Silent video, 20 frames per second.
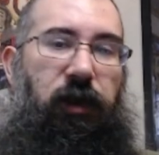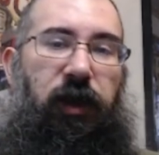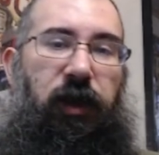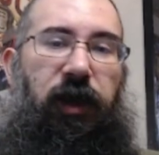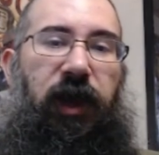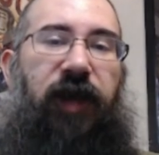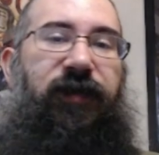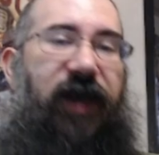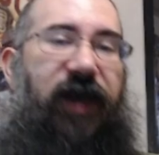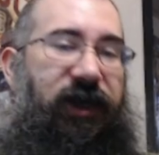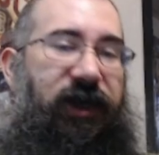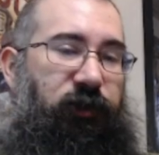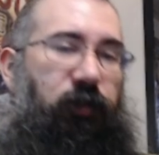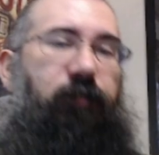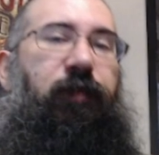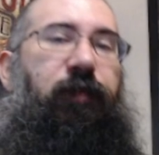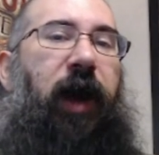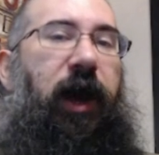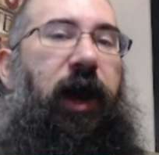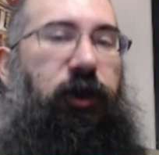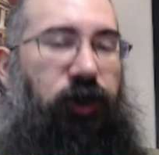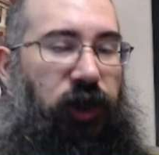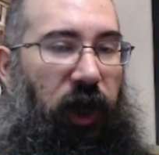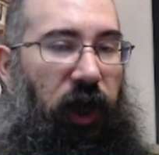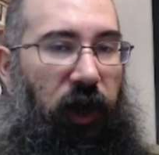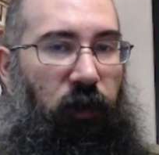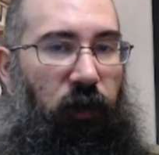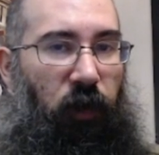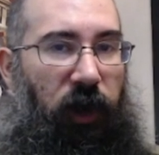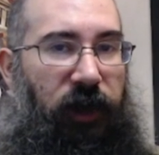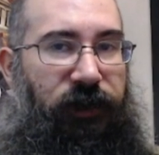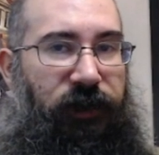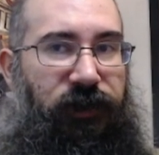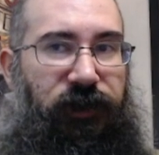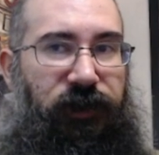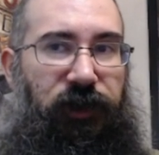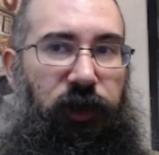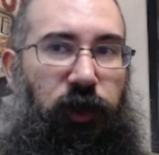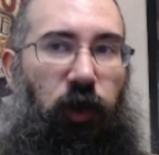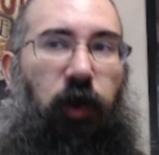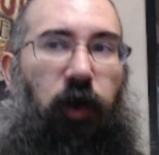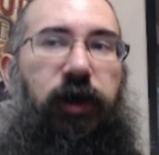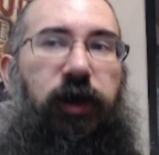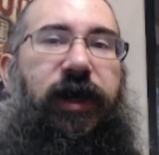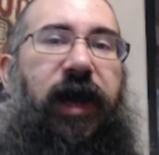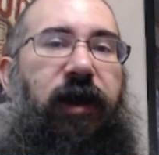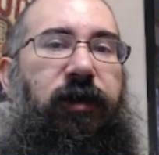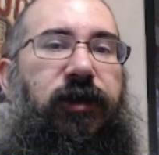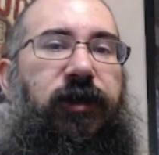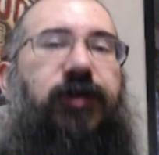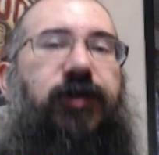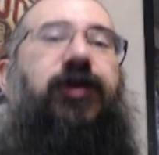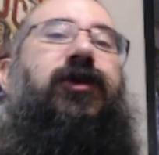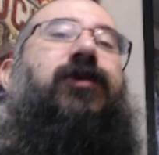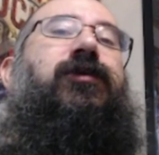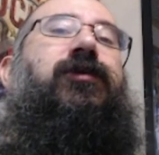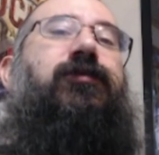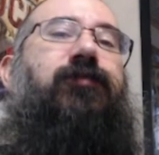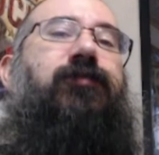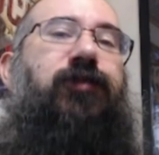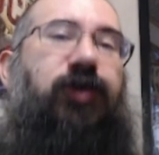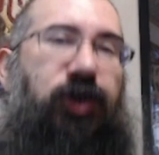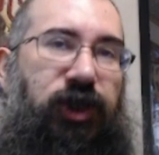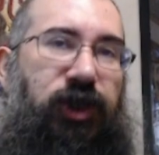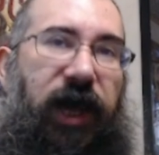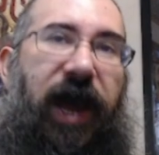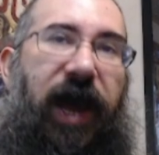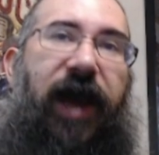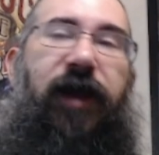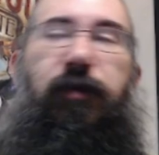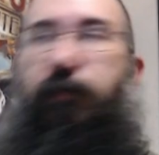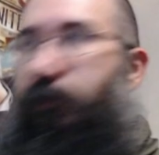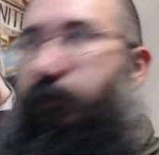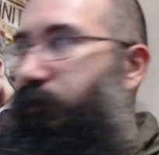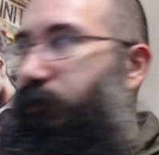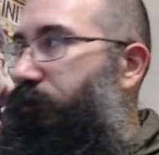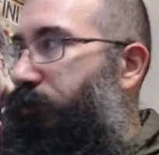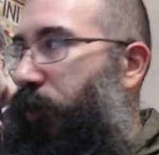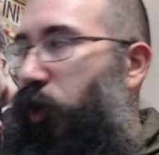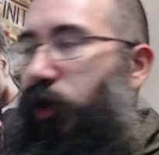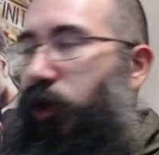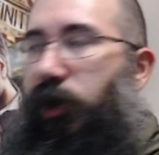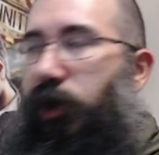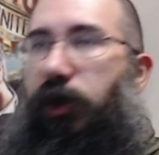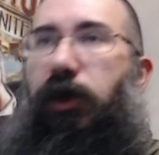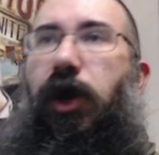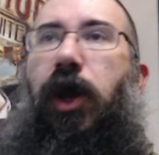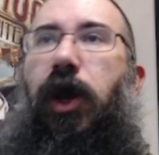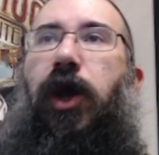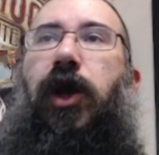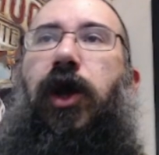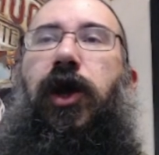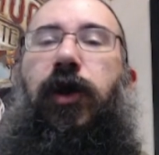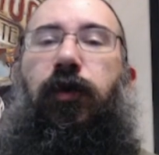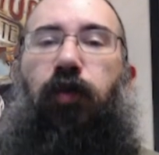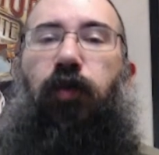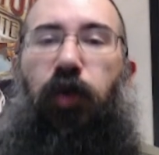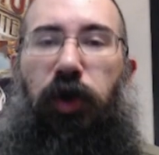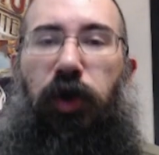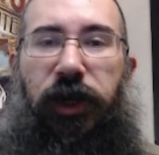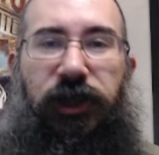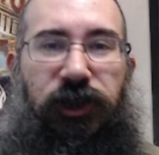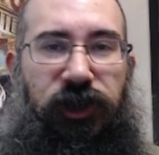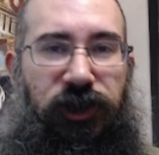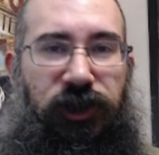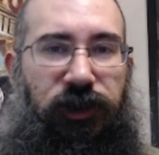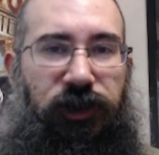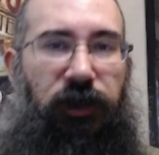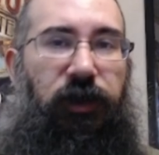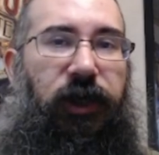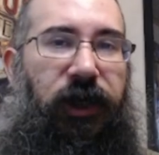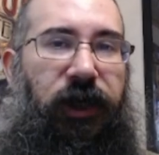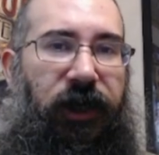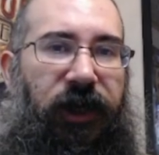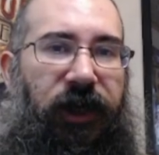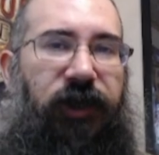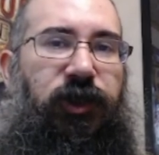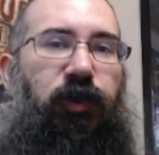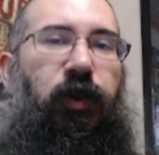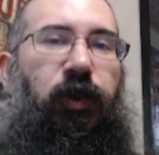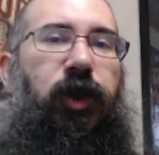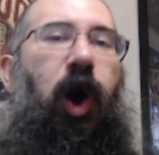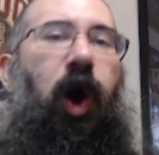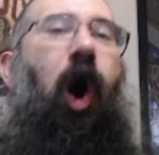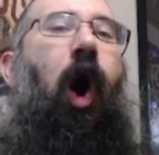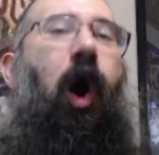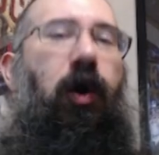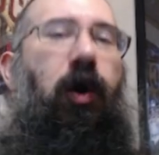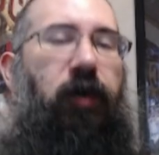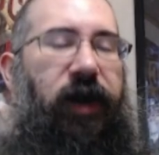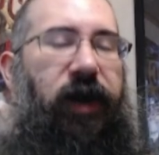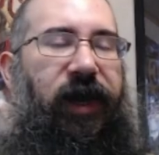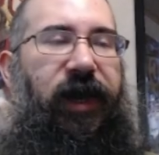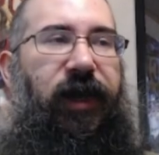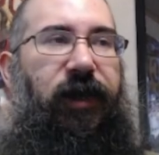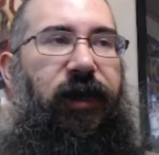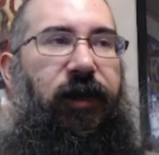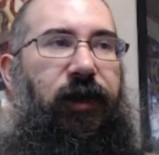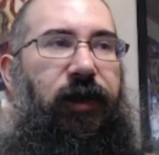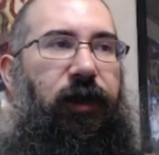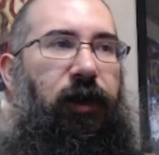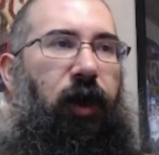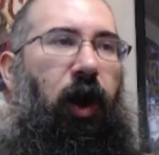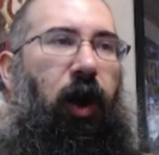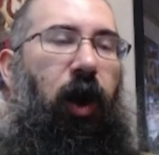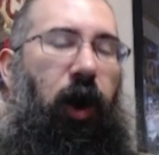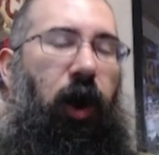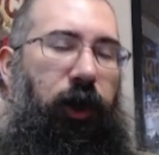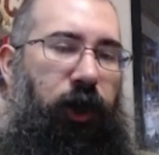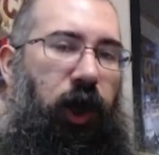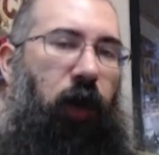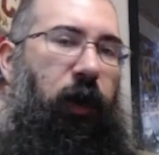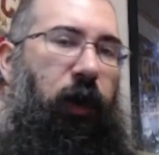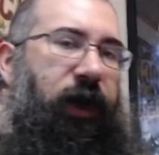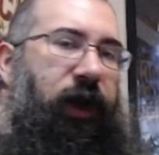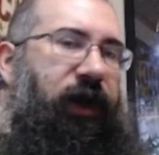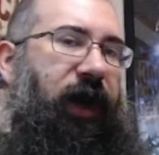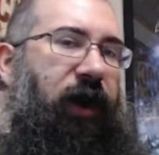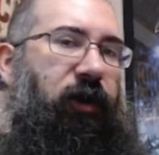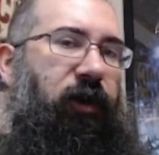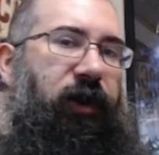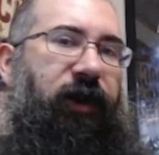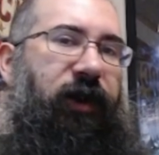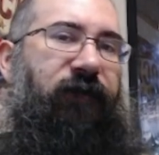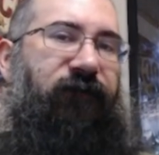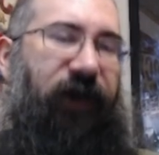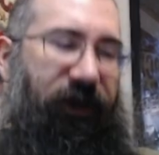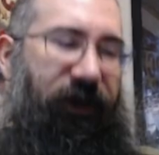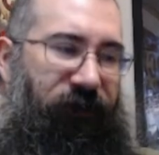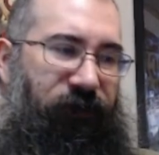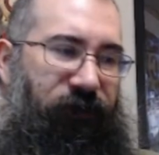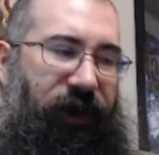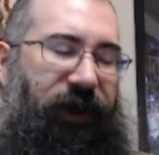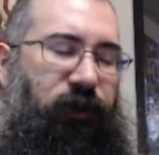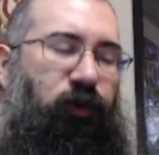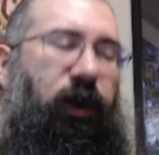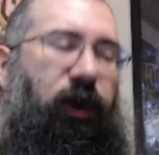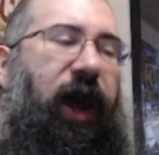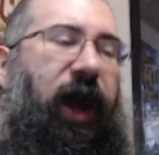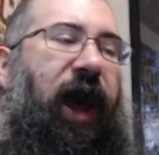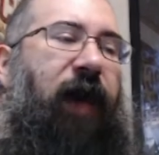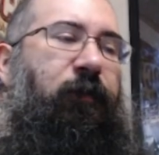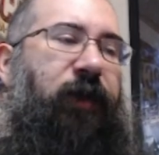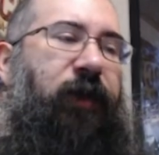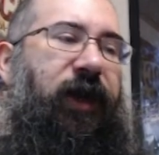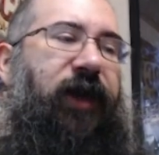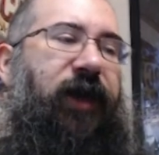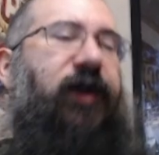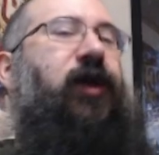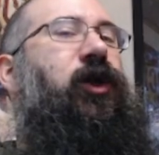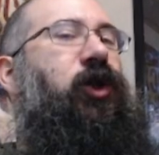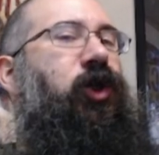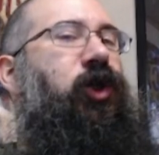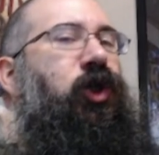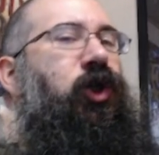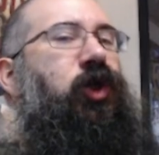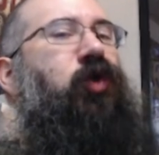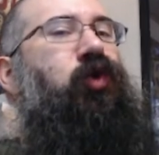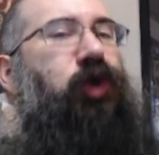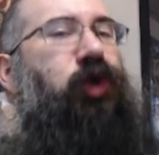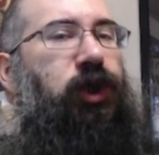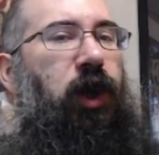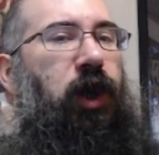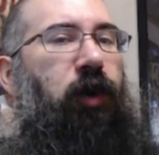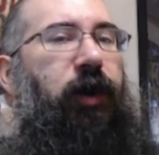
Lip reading: and that's what BioShock was. Your character, Jack, Booker, were inserted into an already ongoing narrative. Like things were happening, you showed